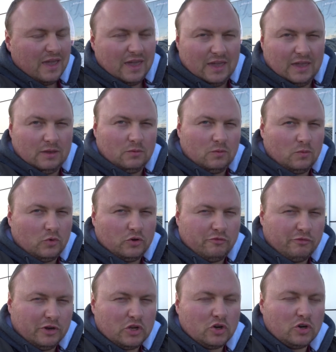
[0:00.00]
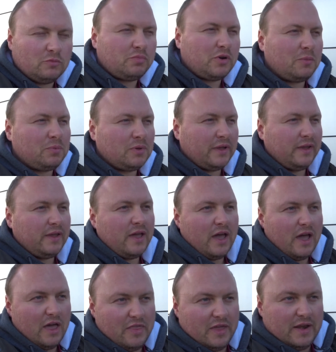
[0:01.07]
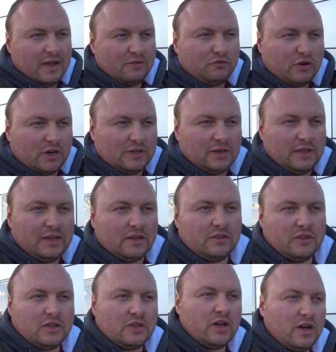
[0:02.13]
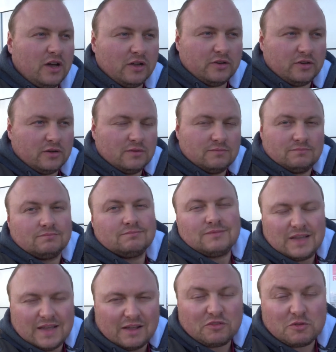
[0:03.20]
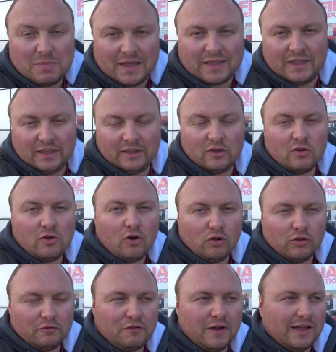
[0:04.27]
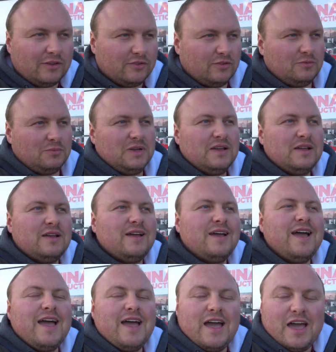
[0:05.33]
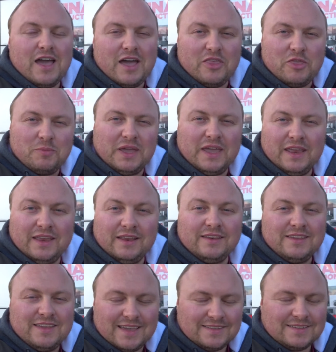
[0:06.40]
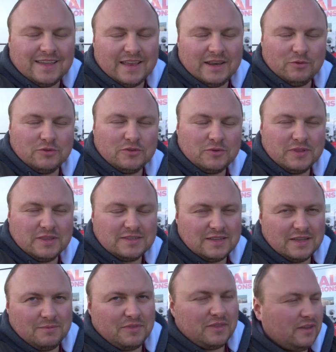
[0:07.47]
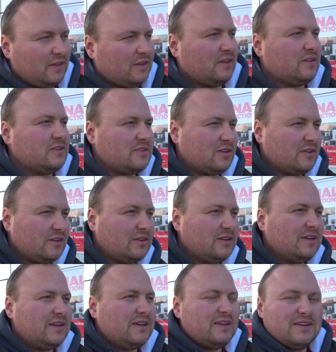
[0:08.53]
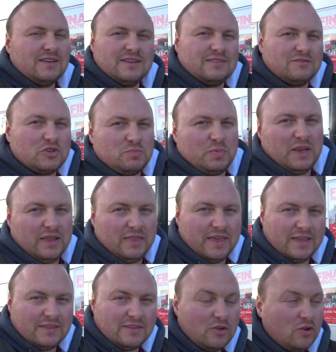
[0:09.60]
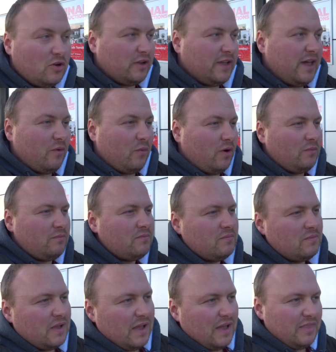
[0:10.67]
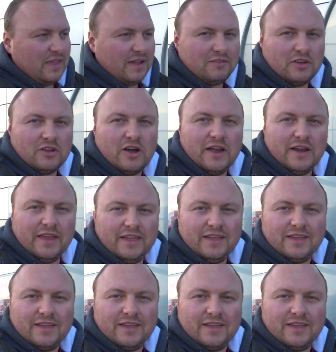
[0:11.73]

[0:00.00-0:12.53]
it wouldn't record properly. And then after I deleted the card, after backing all the files up, at the beginning, yet again, it was doing the same thing. So just been in there to go and get one and they haven't got any,